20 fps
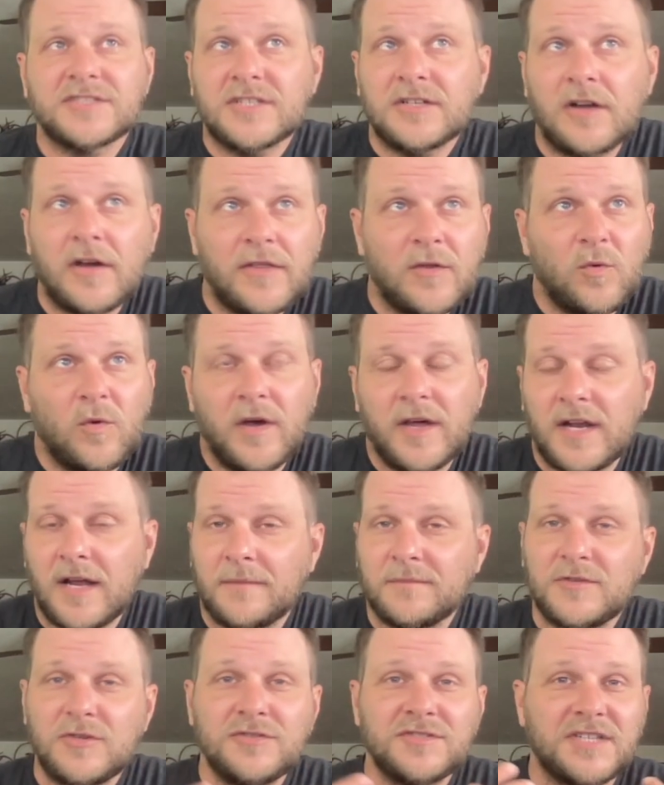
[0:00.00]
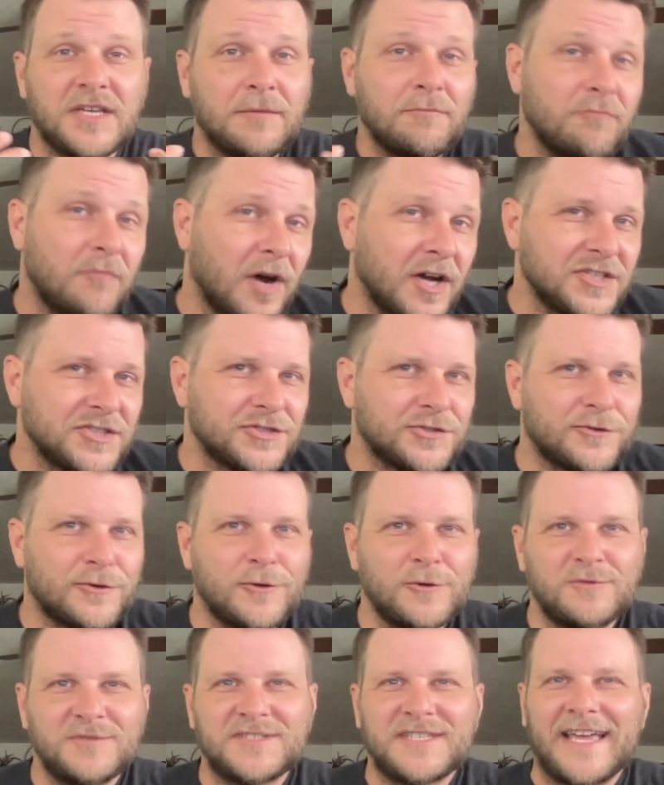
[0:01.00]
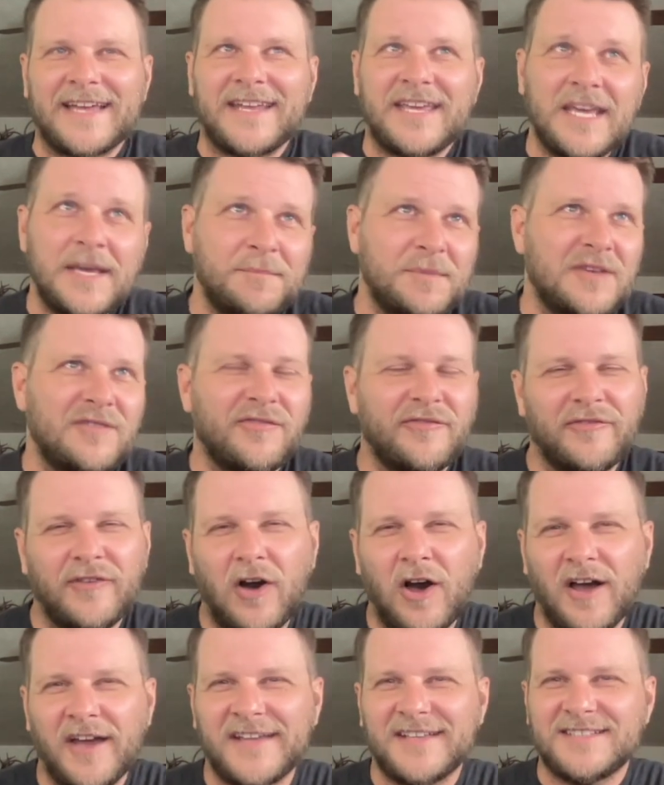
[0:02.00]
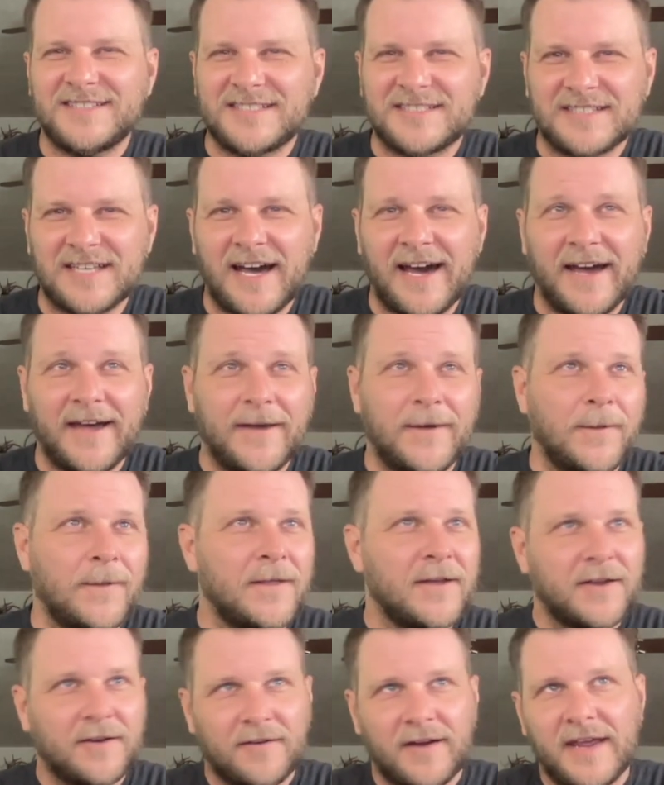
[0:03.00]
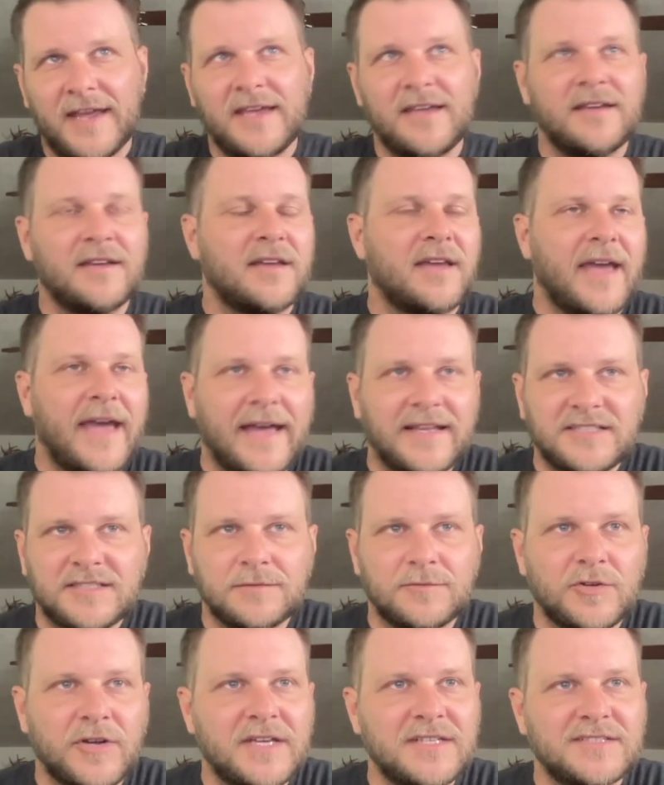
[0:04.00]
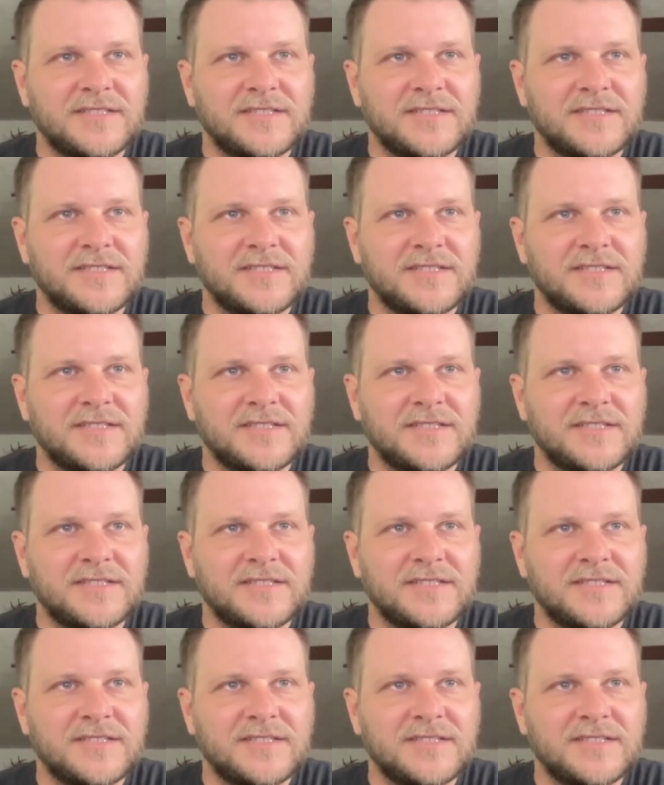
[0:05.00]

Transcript: another one. I'm using mushrooms, that hippie font and style, right? Had some great